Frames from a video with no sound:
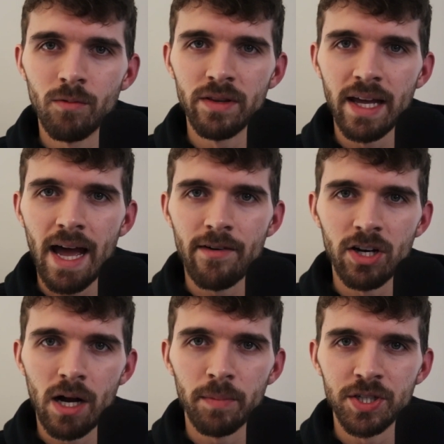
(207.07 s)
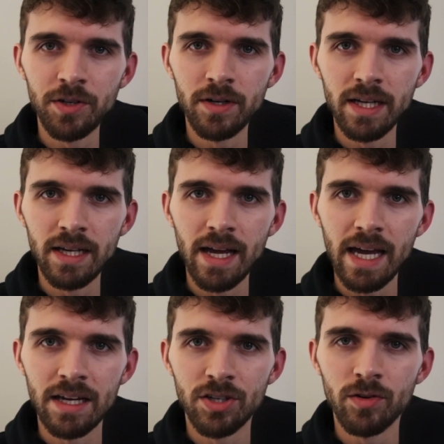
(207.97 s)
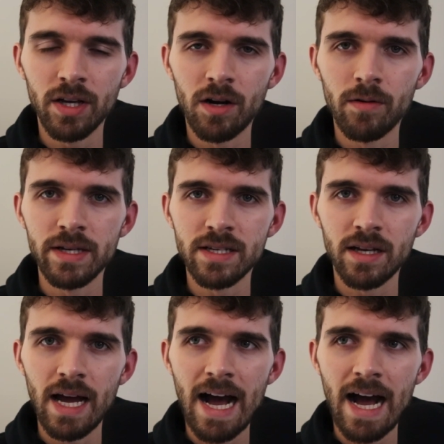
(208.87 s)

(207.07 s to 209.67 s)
when they have an opportunity, and you can always